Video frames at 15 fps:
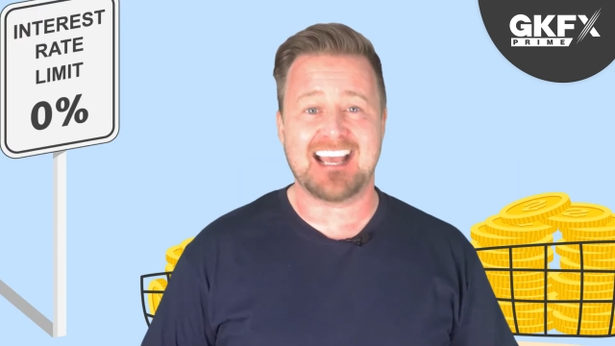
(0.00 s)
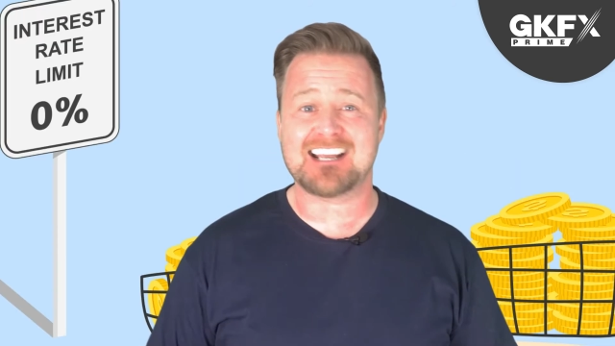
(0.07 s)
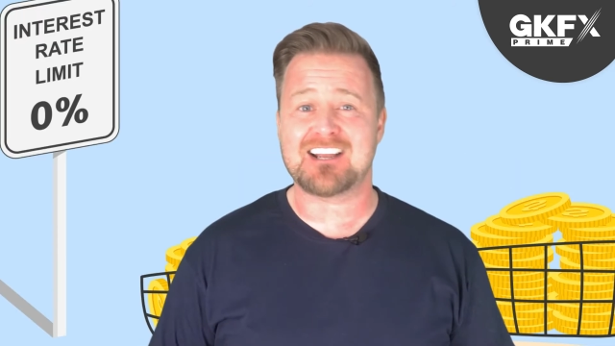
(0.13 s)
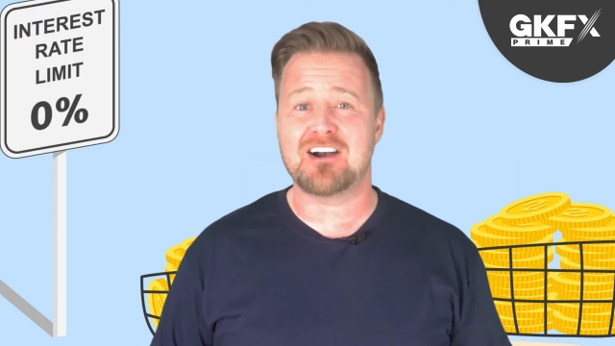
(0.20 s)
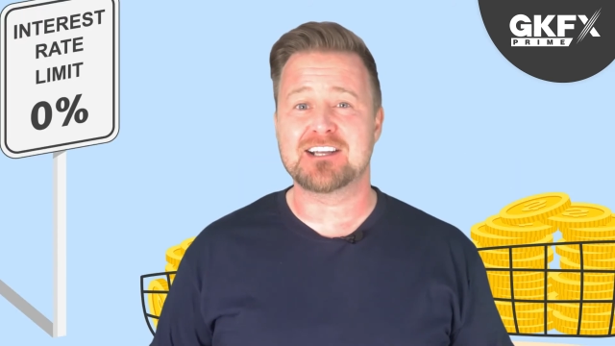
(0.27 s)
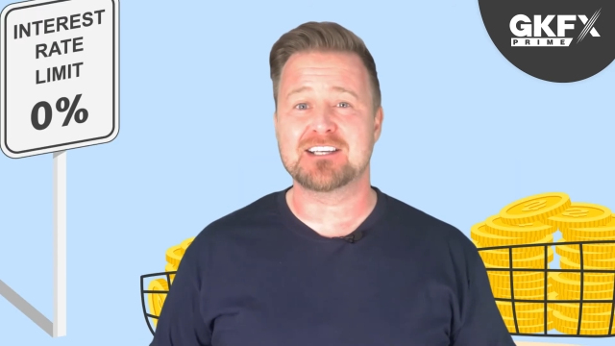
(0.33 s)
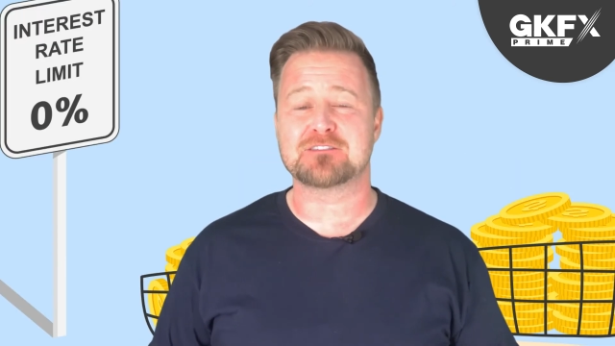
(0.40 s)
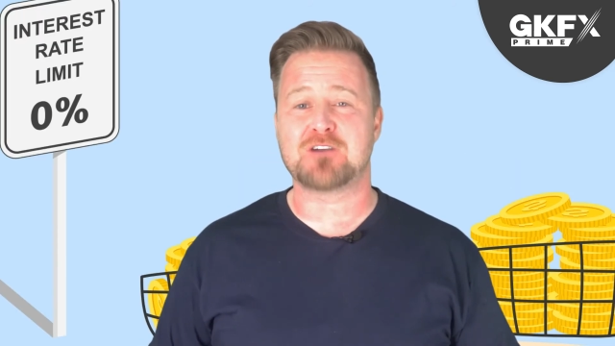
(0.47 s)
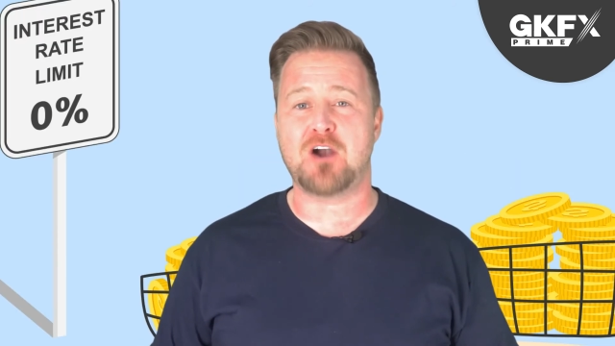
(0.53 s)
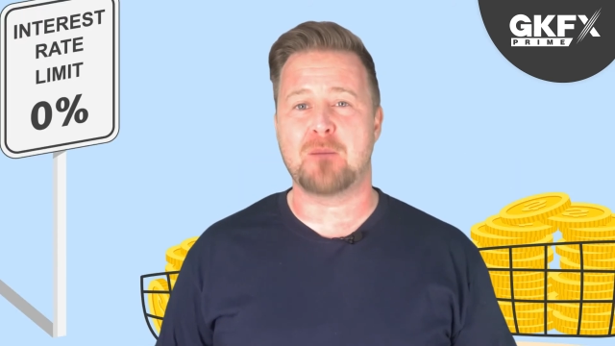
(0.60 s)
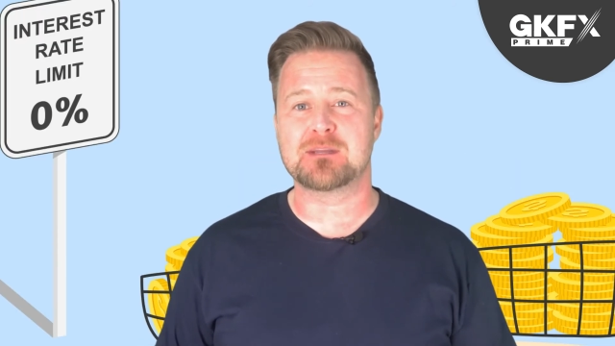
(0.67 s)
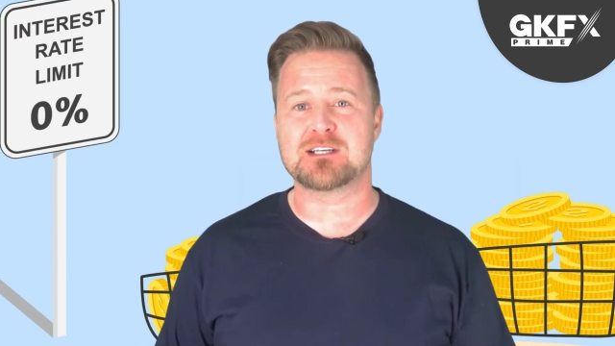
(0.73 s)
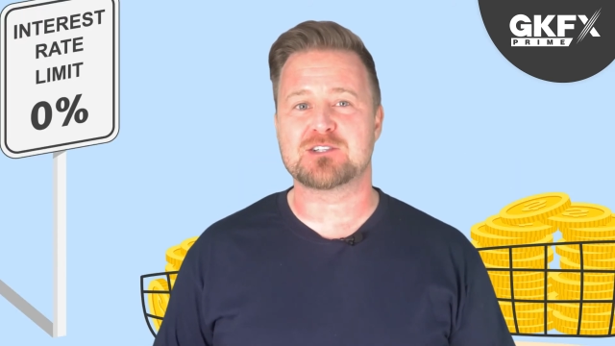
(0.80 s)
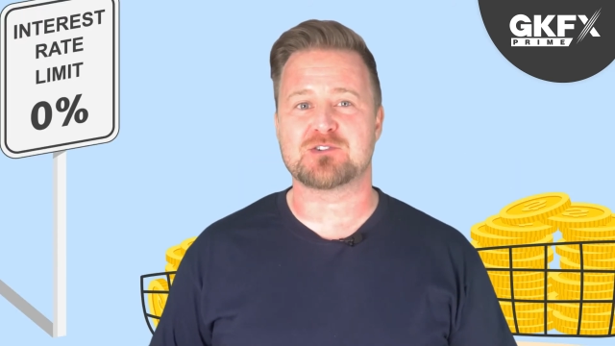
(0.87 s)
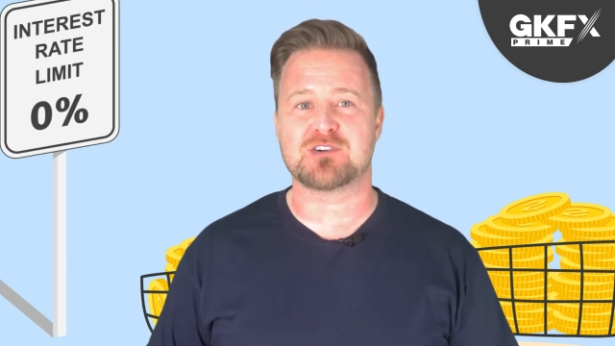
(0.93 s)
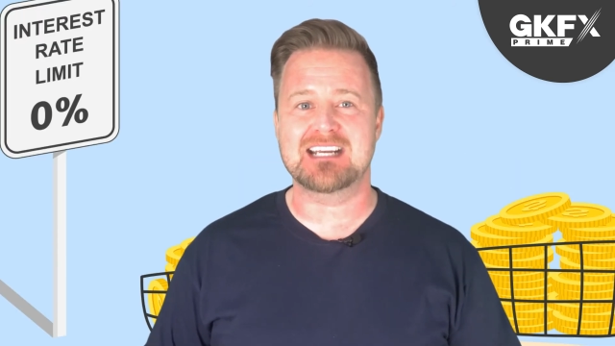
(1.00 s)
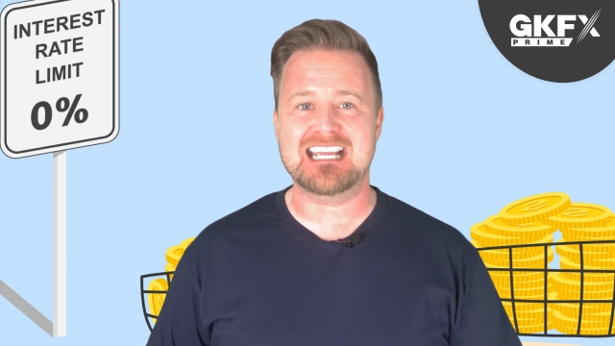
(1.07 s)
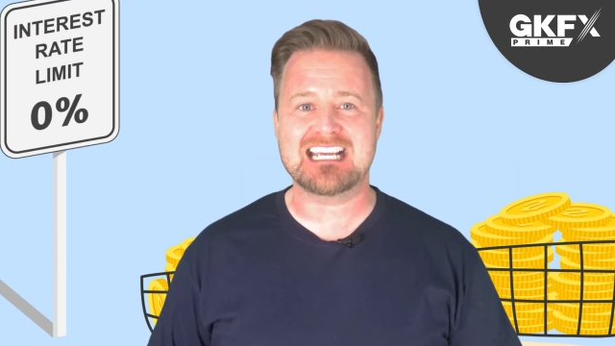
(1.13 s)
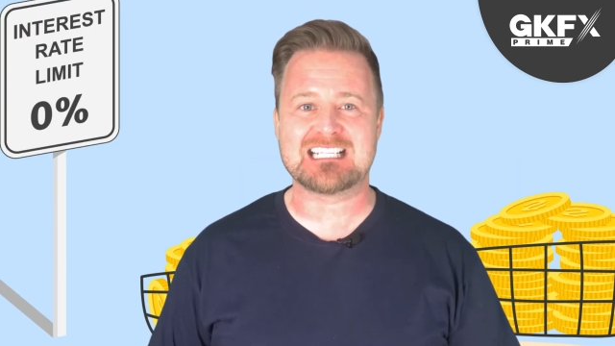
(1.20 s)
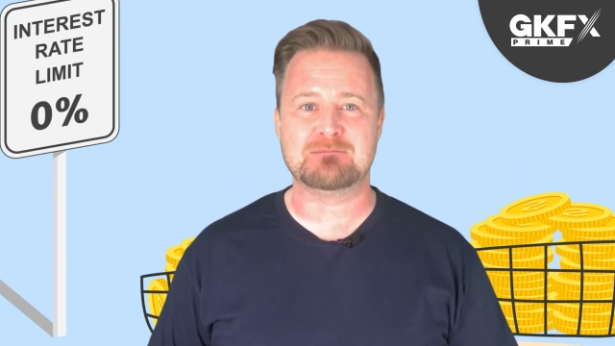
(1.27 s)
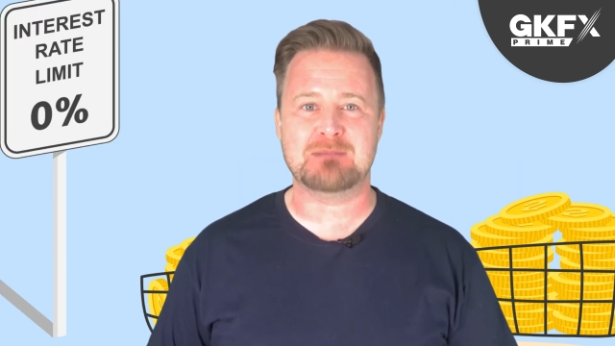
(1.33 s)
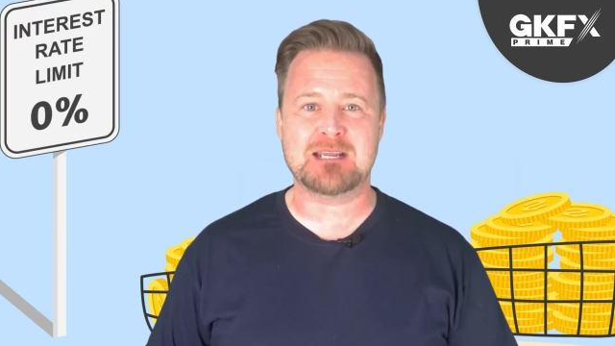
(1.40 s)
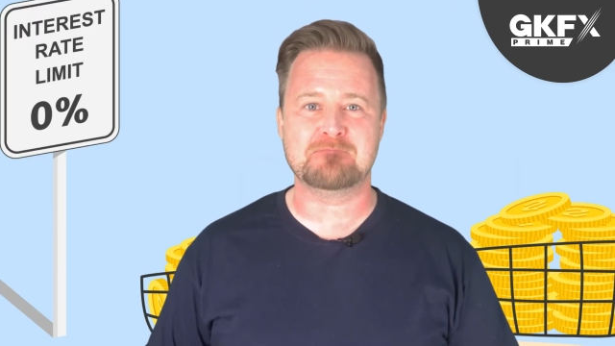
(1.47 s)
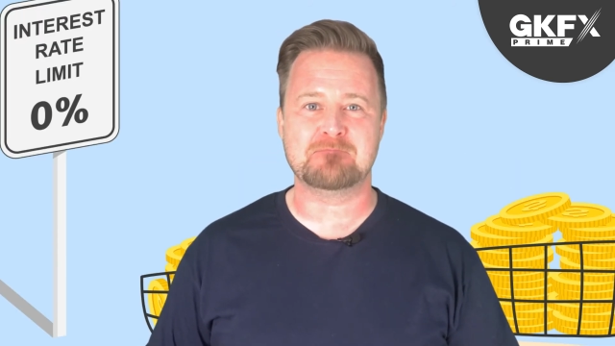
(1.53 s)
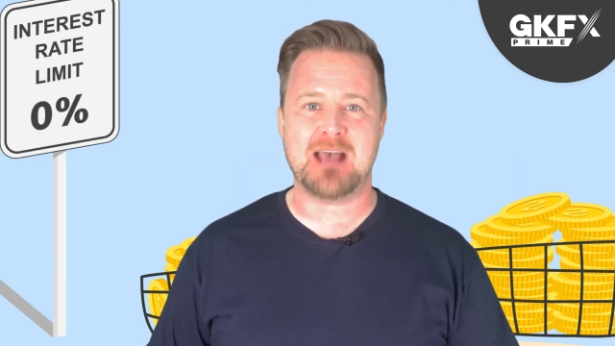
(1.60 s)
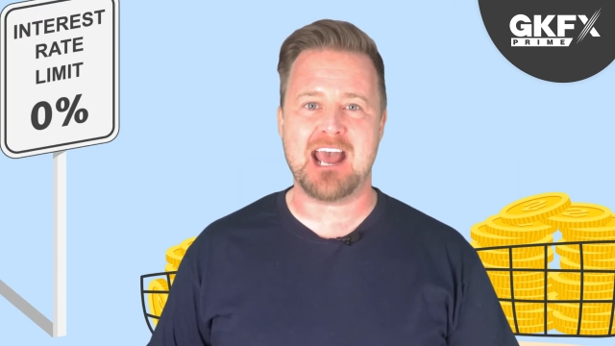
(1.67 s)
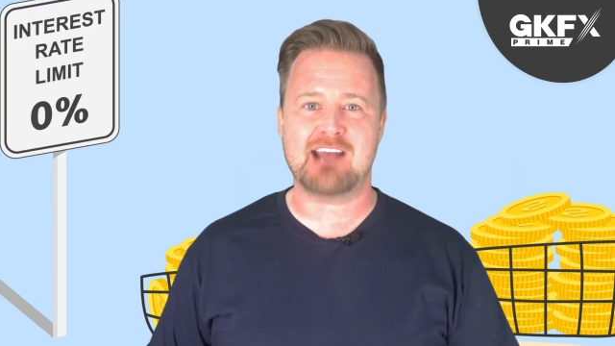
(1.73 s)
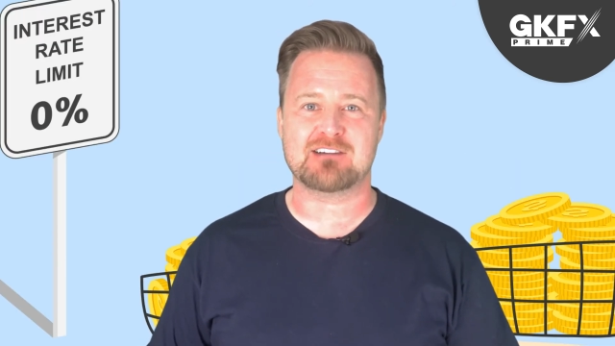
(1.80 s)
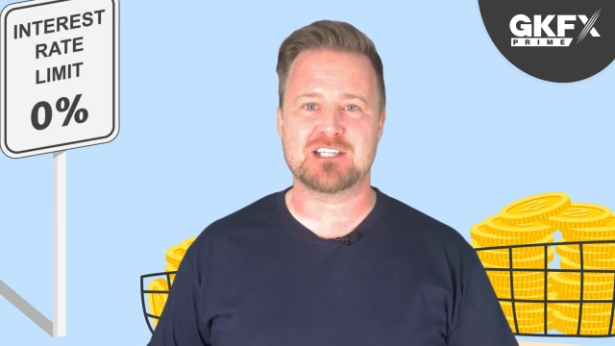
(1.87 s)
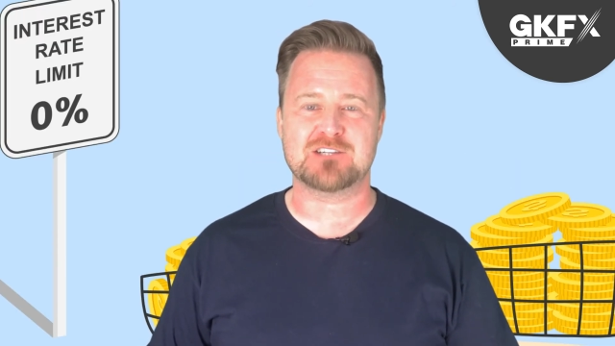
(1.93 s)
That kind of commentary has been
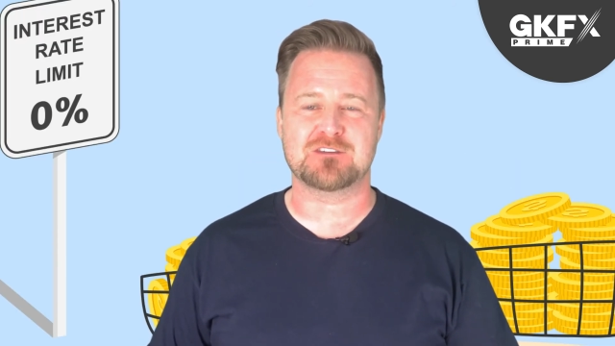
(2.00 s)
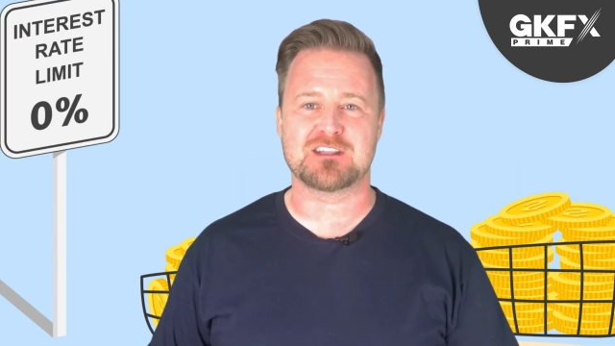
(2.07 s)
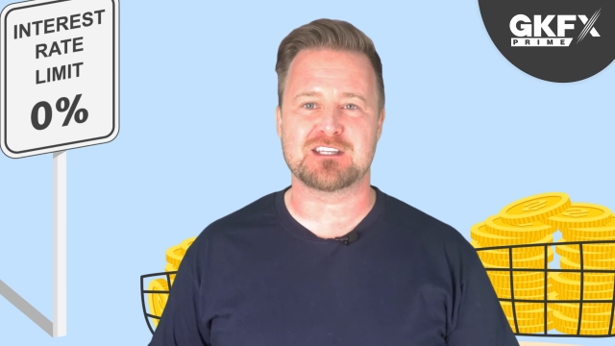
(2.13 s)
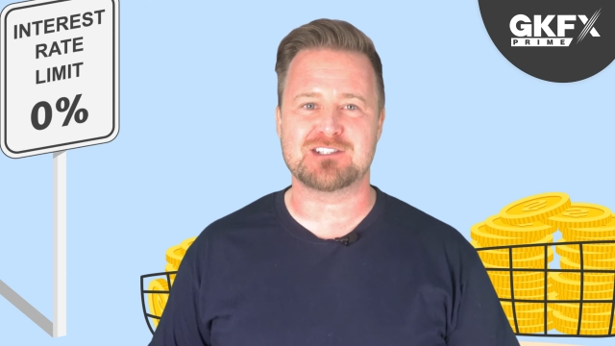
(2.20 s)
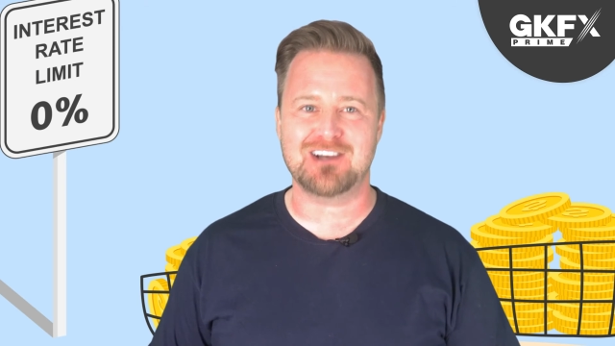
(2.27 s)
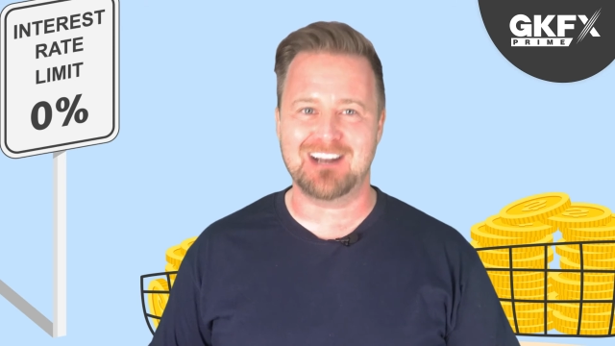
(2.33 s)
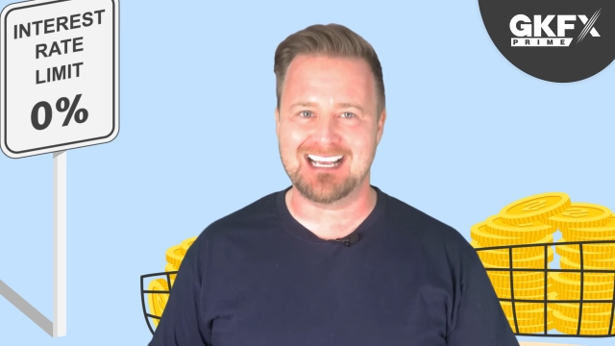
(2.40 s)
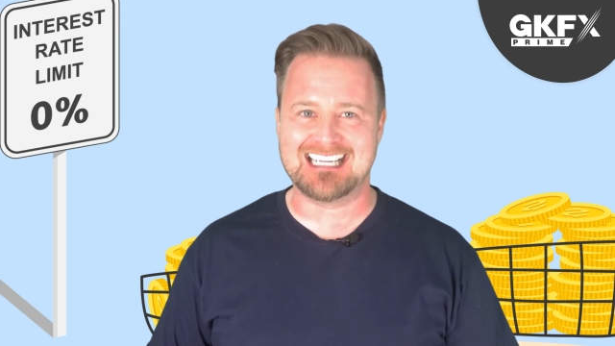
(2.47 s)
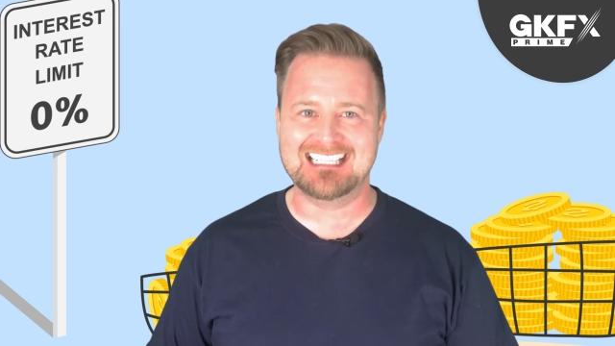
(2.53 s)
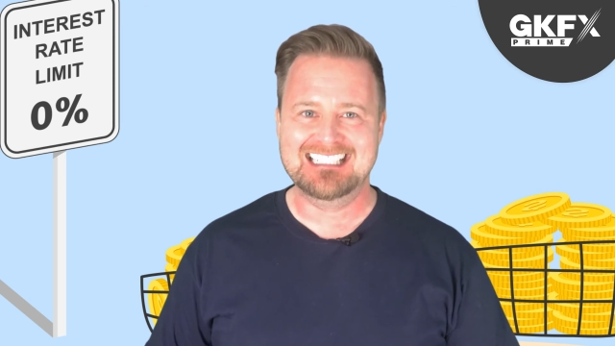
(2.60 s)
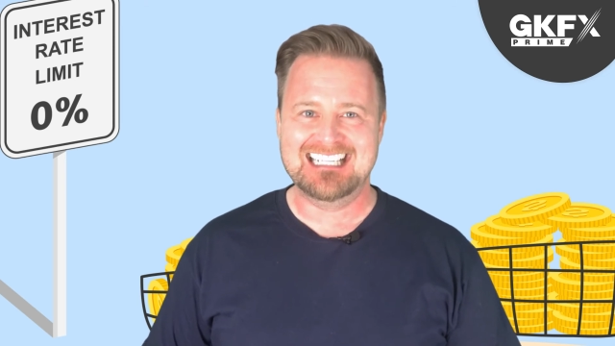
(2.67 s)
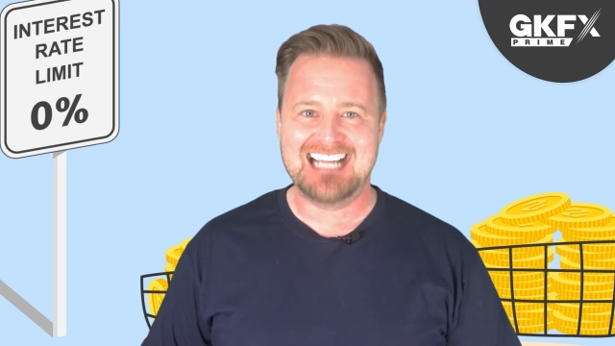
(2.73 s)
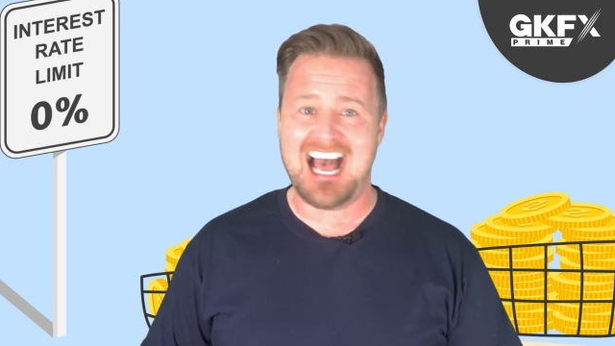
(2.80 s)
bearish for the dollar